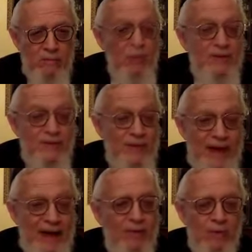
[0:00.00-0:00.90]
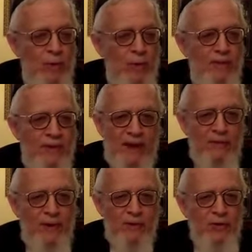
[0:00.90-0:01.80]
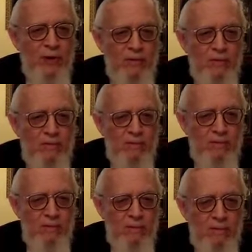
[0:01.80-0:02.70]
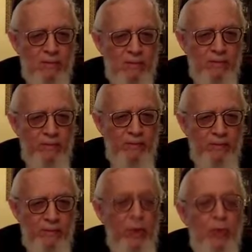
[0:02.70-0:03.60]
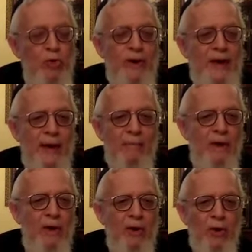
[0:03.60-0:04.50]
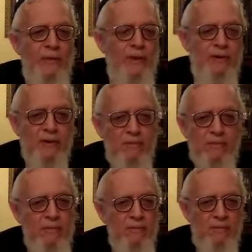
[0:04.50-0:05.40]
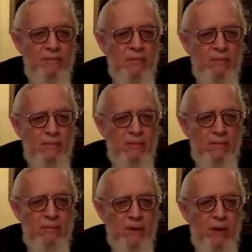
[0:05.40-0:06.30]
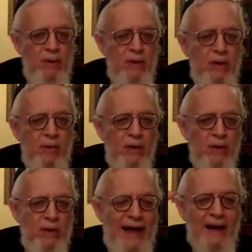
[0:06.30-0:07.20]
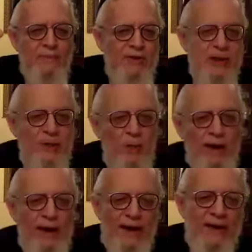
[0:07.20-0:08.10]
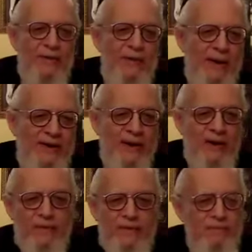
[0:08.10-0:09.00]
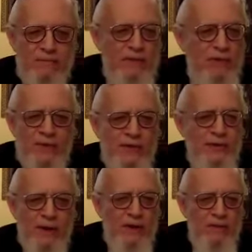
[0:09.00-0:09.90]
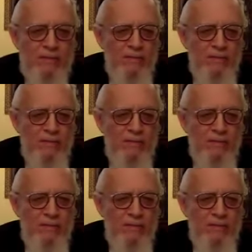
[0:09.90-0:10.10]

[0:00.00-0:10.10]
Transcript: Because if not, we become non functional. No, a Jew can't be a hermit. No, he'll go lock himself away. I live for myself. No such thing.